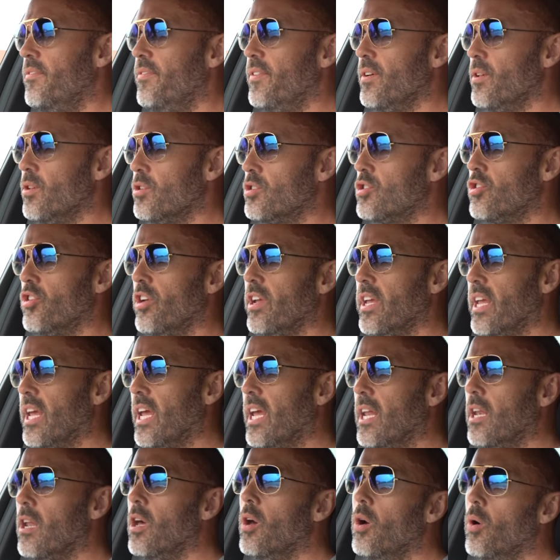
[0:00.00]
filtering
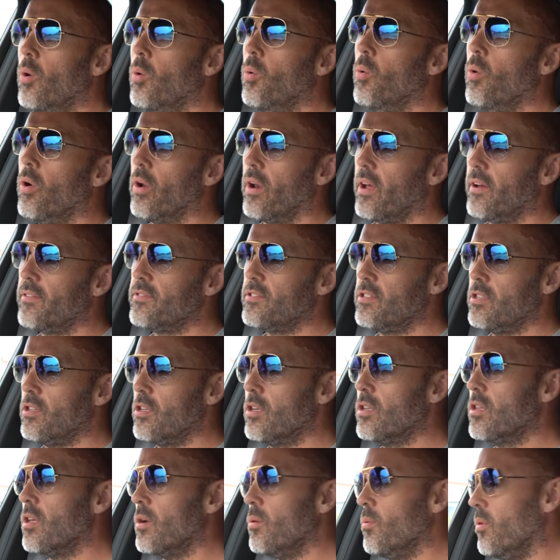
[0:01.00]
in one after
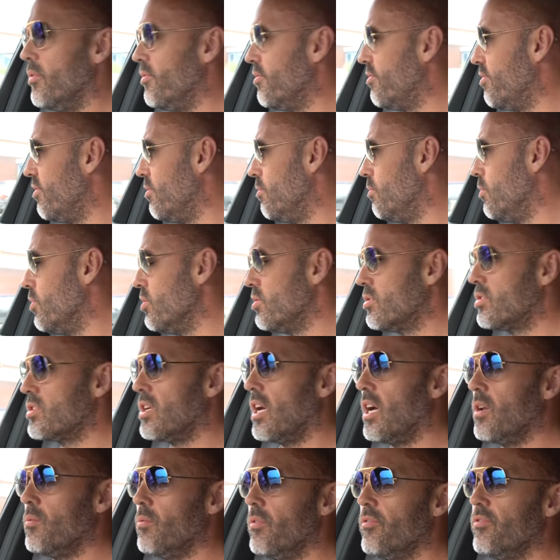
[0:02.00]
the other, one from one
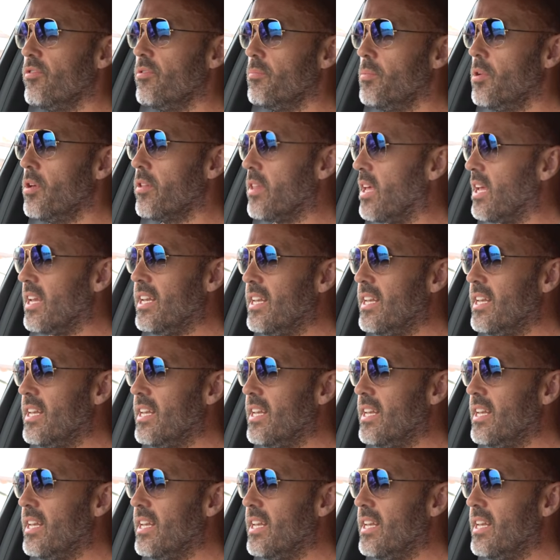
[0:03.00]
side, one from the other.